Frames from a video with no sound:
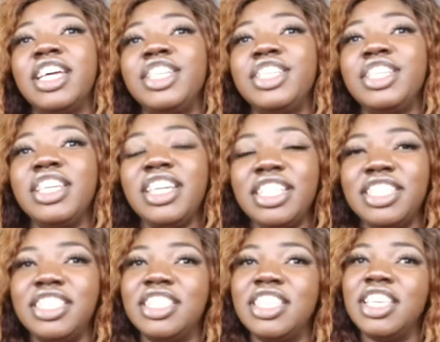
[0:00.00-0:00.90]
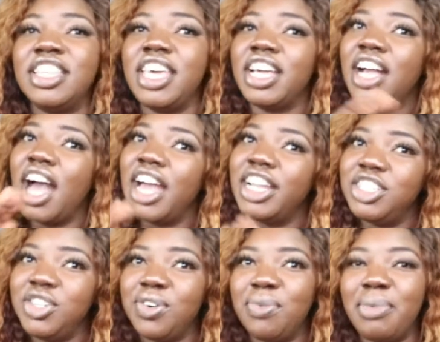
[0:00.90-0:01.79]
needs the
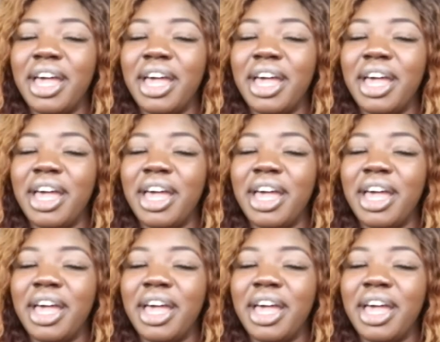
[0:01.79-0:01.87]
cardio.